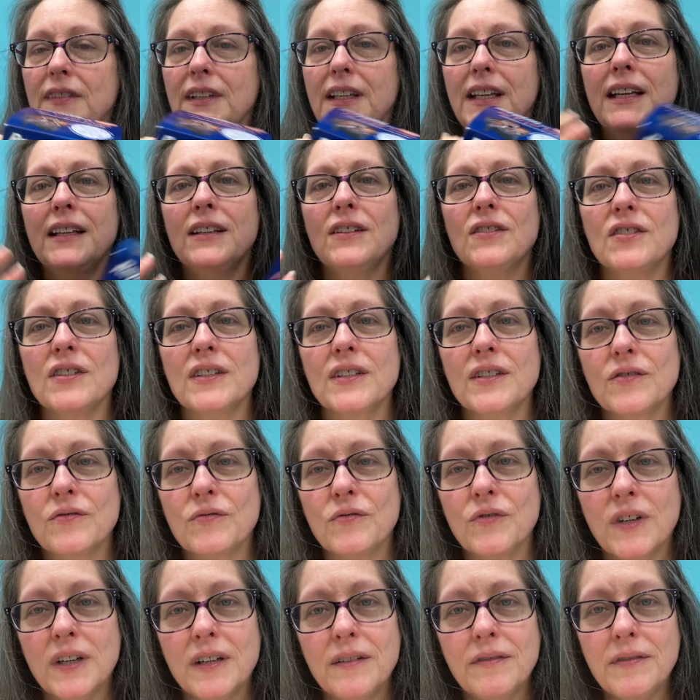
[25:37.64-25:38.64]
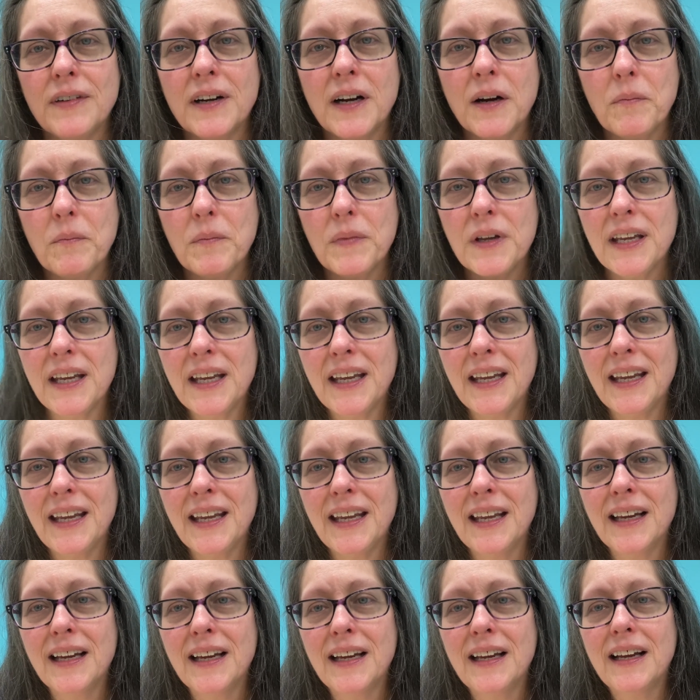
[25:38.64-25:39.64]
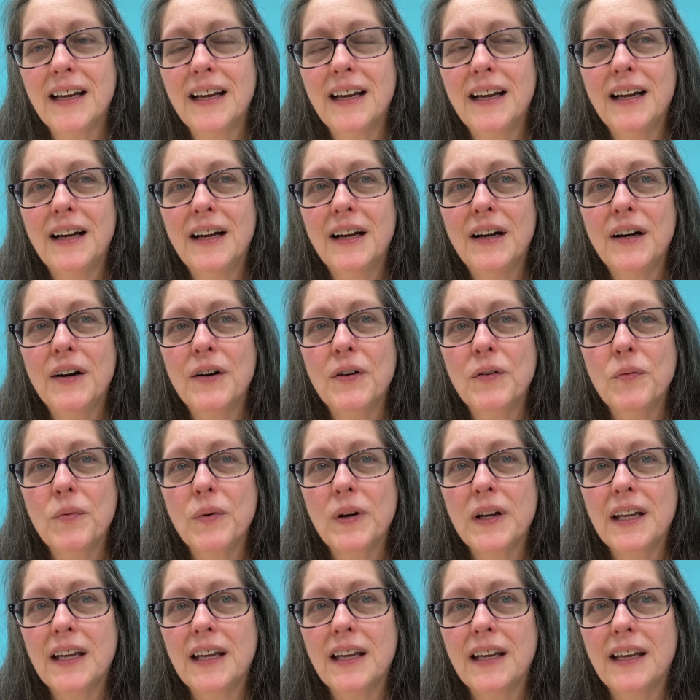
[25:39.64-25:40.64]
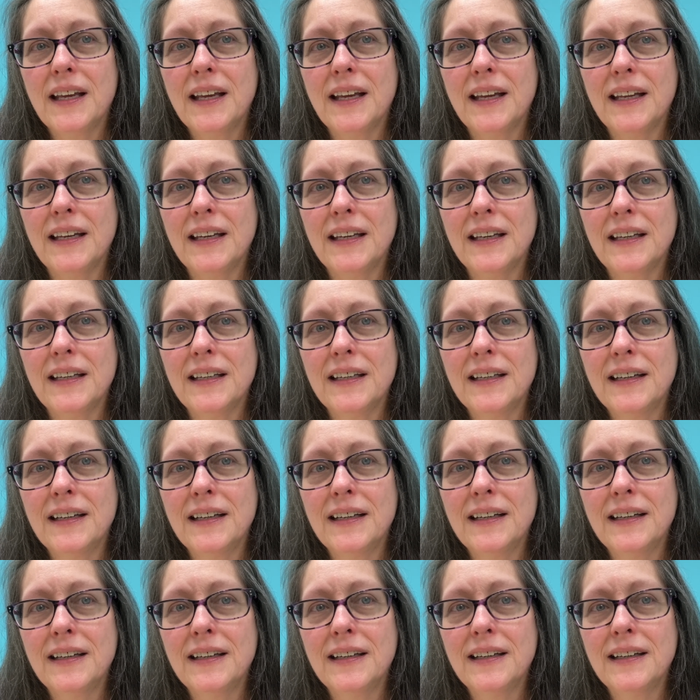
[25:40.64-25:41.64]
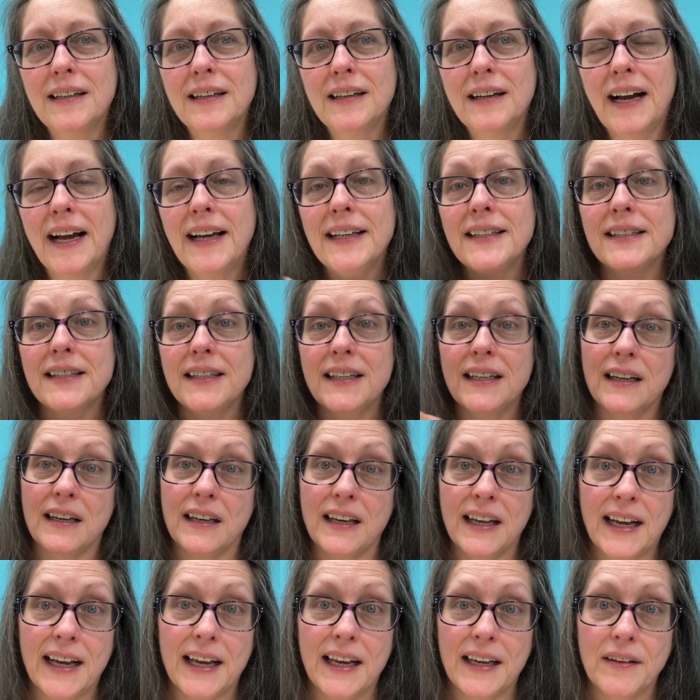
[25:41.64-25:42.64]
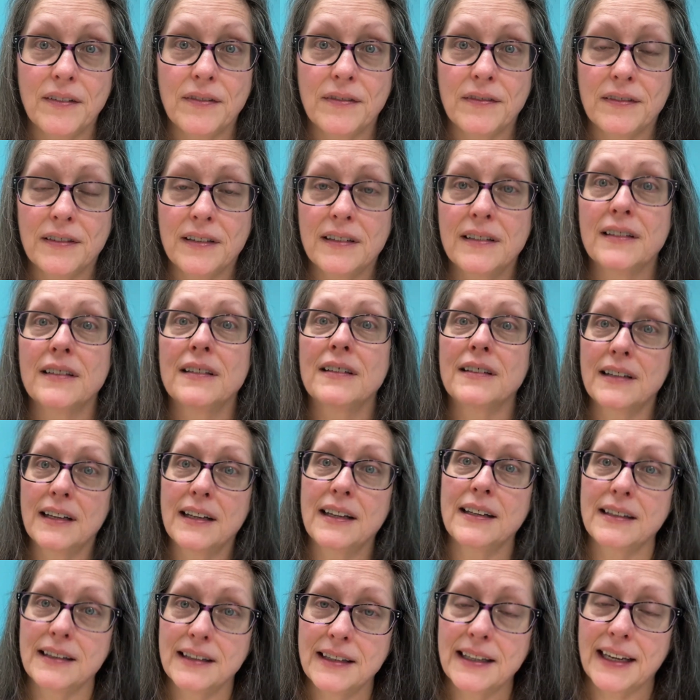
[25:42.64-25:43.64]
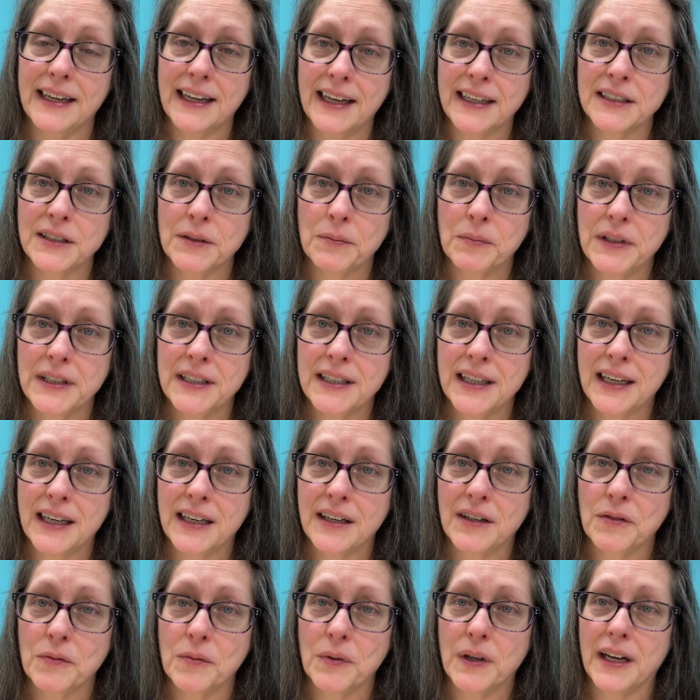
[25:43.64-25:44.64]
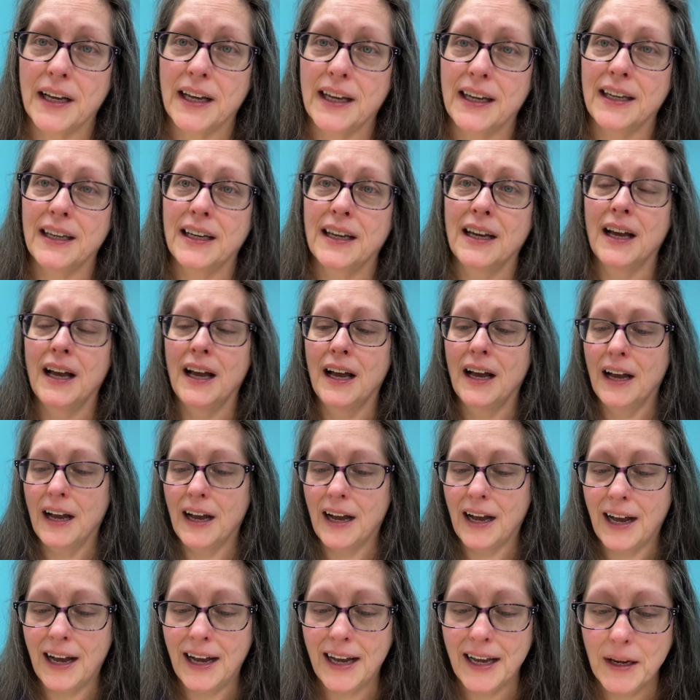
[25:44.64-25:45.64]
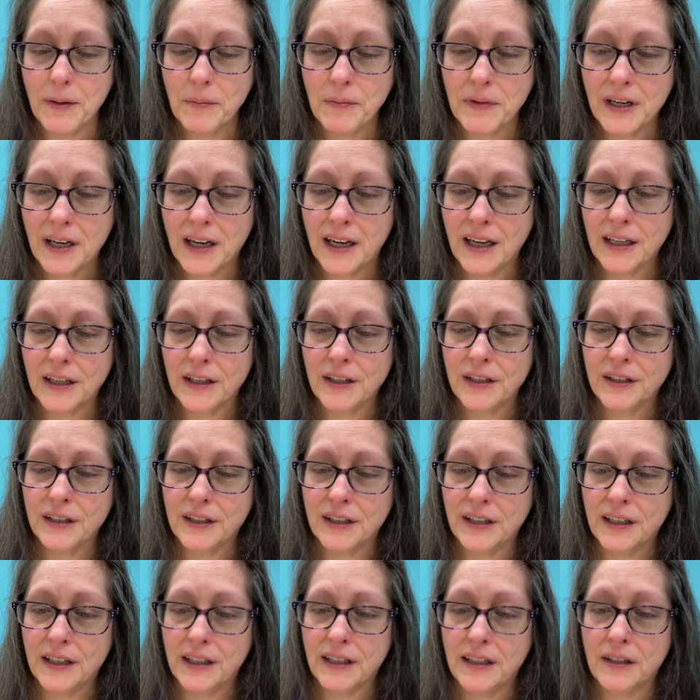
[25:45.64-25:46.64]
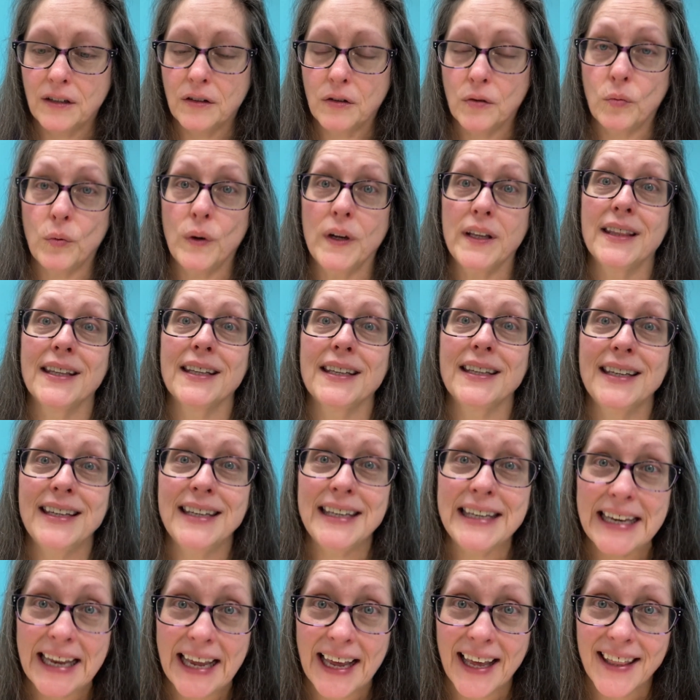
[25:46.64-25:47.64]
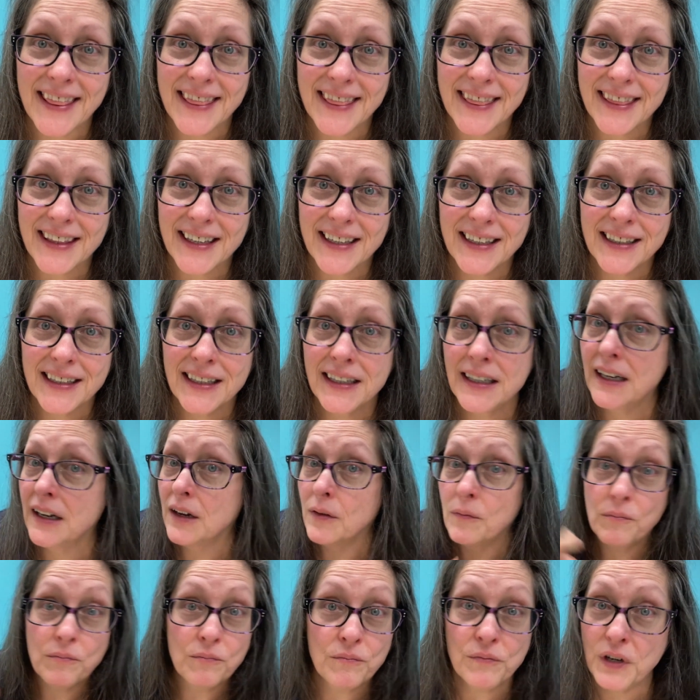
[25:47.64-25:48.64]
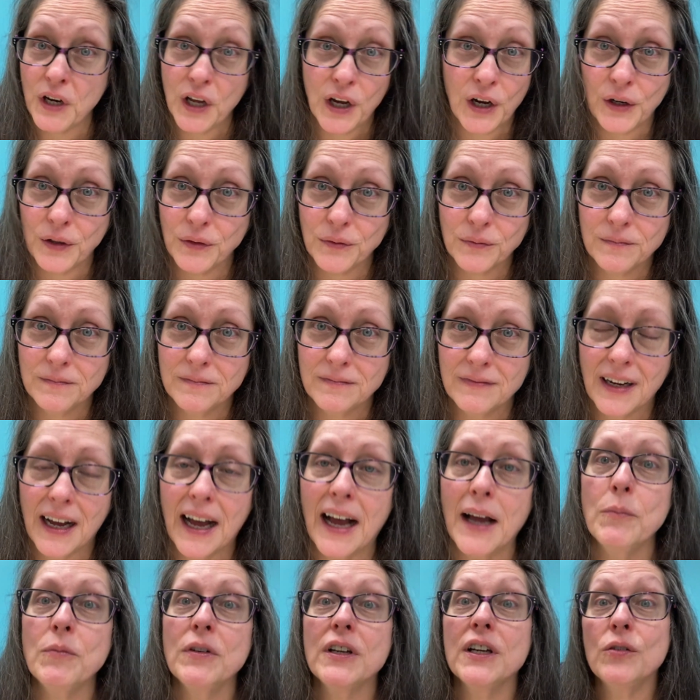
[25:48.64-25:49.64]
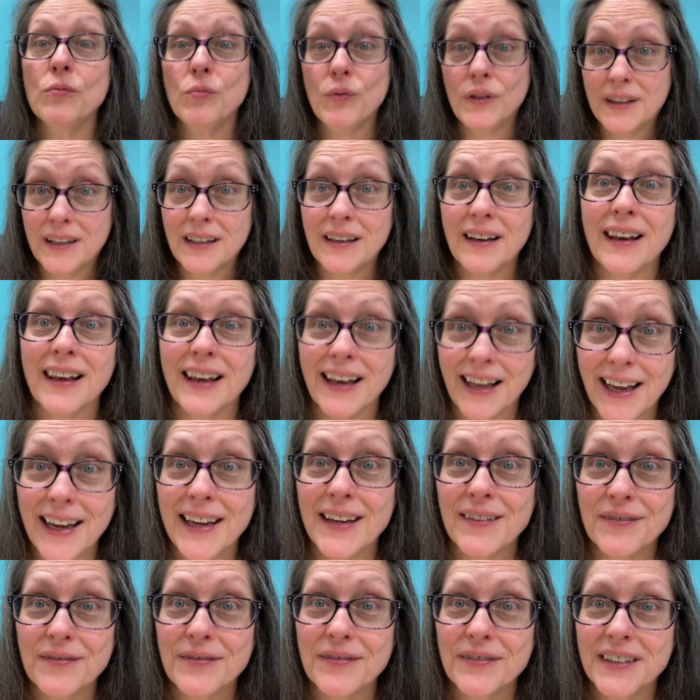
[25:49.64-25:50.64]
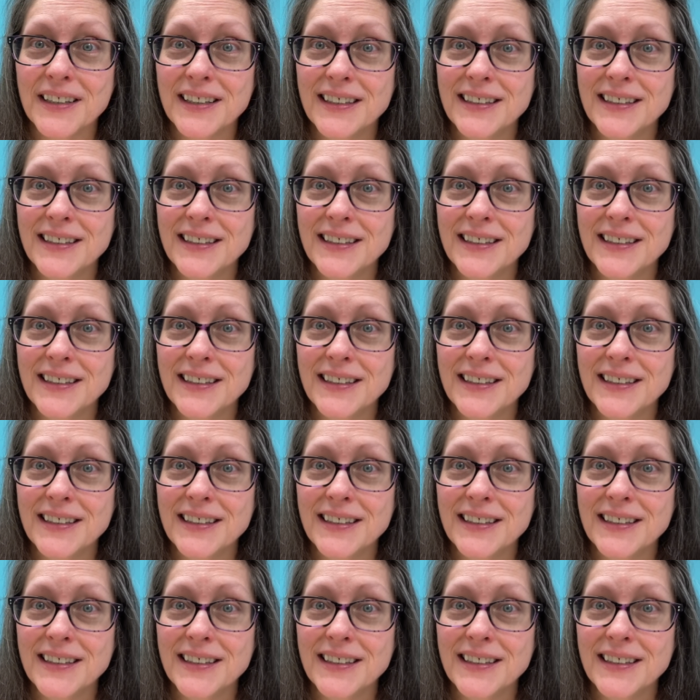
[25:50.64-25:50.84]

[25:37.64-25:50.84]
It's just rough on me when I see a life that has to be taken away. I'm not good with death. No, I'm good with life.